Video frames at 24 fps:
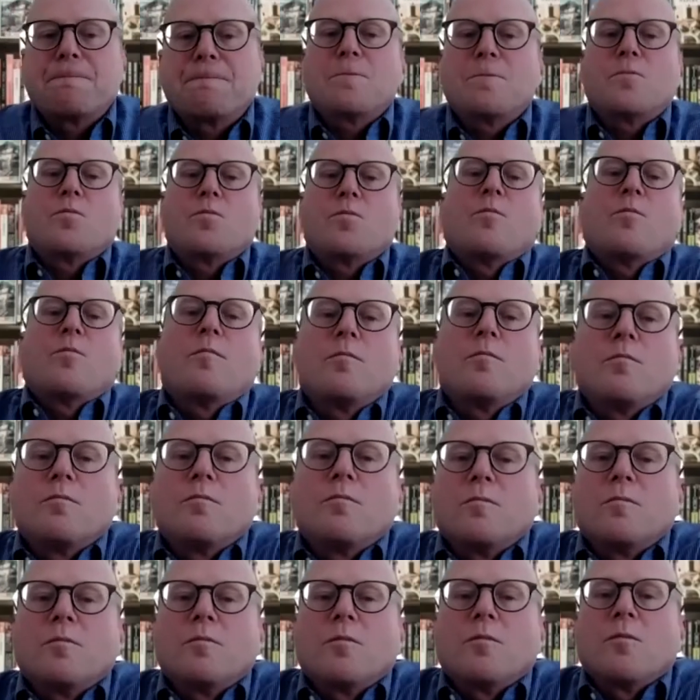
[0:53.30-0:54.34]

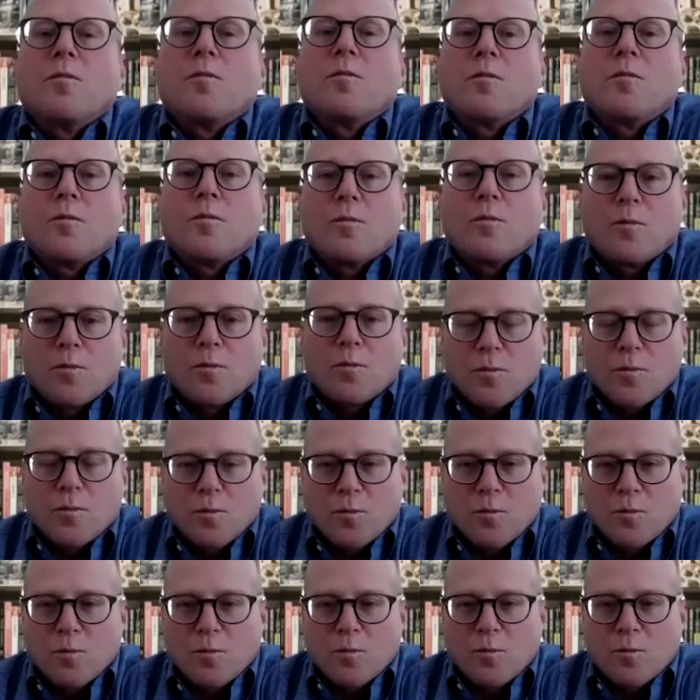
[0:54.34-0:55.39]

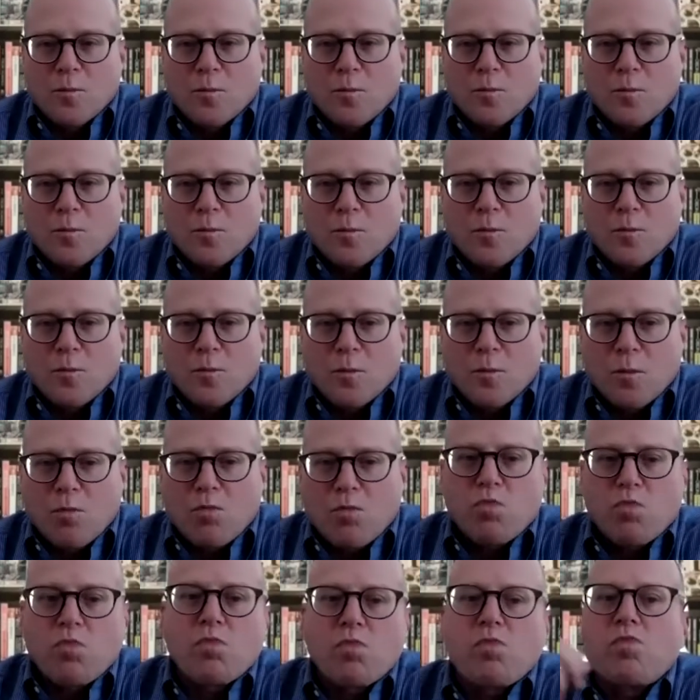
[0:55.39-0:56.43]

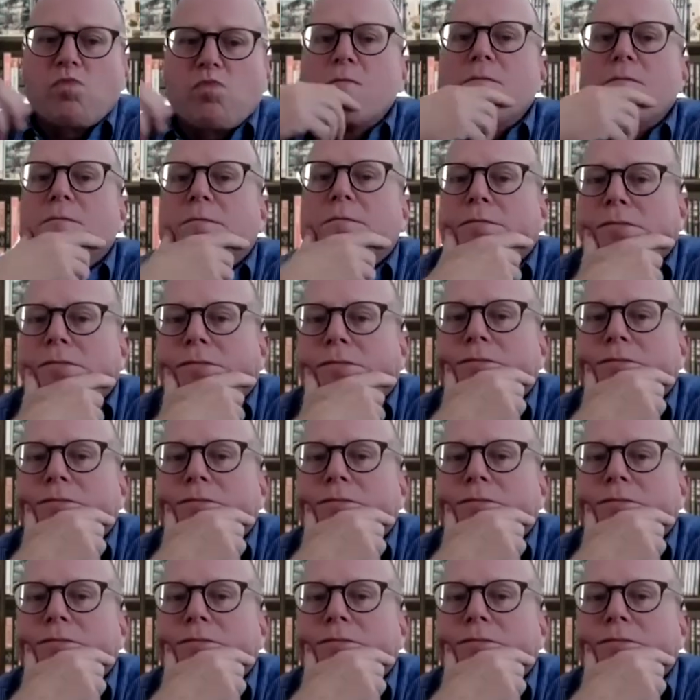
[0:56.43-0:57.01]
(silent)